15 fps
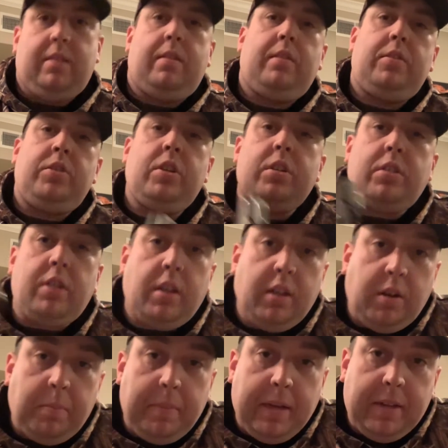Just a
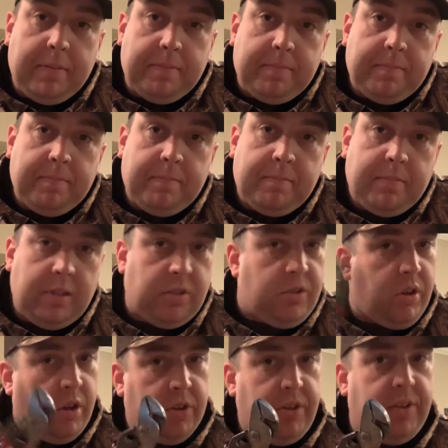little bit. It's
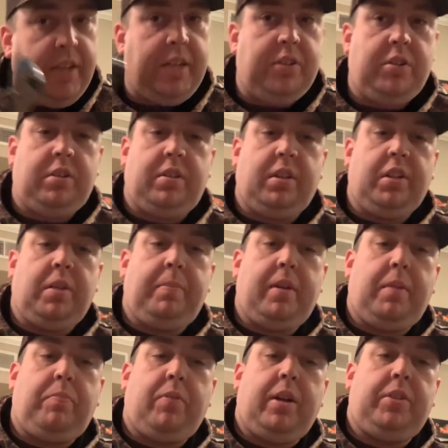all you need, just a little bit
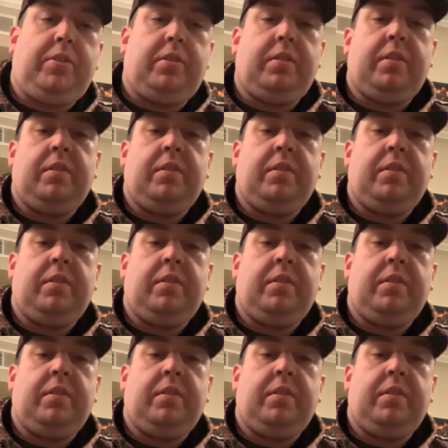of pressure.